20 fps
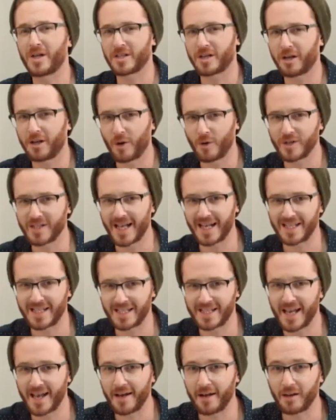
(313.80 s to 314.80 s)
us close that
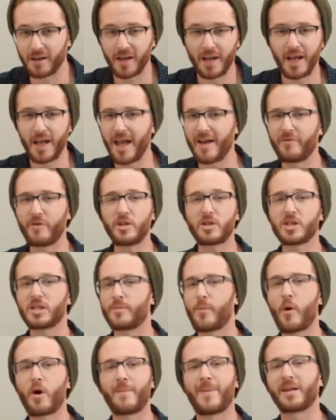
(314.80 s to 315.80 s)
sale. If we just
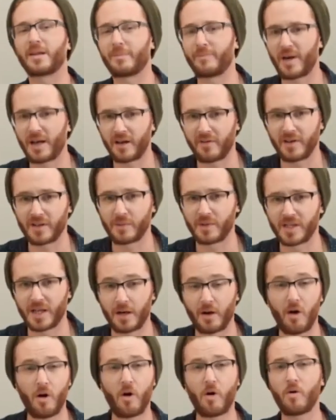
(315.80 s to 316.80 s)
spoke about the benefits, we
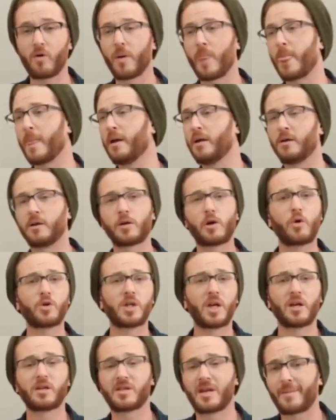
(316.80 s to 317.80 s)
said, oh, Oh,
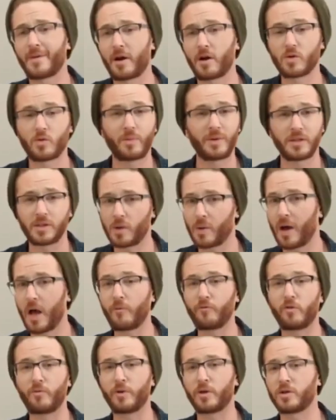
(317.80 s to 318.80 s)
negotiating seminars will be so
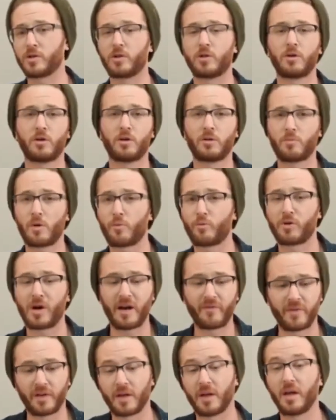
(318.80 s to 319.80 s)
helpful because you're going to earn more
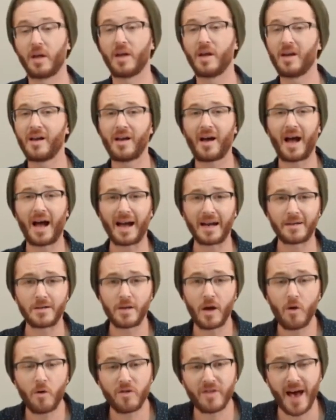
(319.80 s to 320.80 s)
profit. I
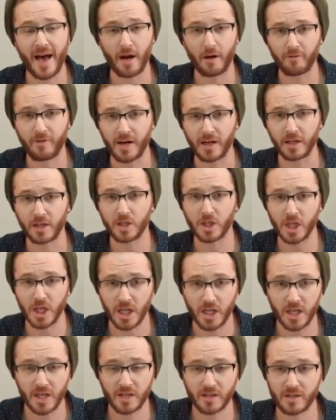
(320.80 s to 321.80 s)
know that already,
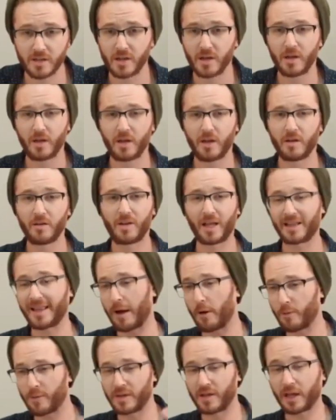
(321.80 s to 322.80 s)
genius. Like
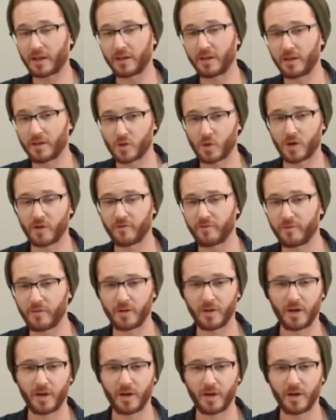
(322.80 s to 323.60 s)
that would be like the sort of